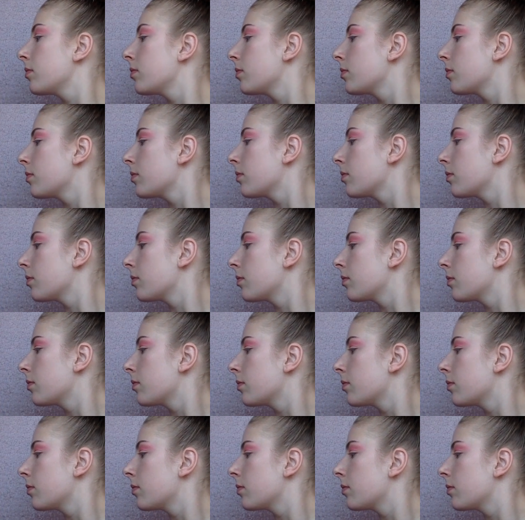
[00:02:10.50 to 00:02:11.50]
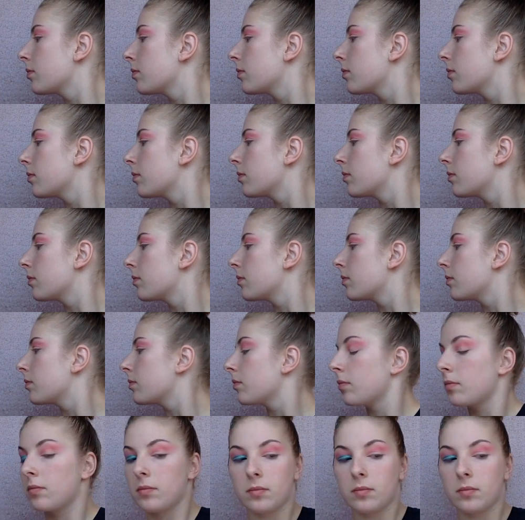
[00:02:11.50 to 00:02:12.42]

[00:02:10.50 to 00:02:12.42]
Nobody speaks.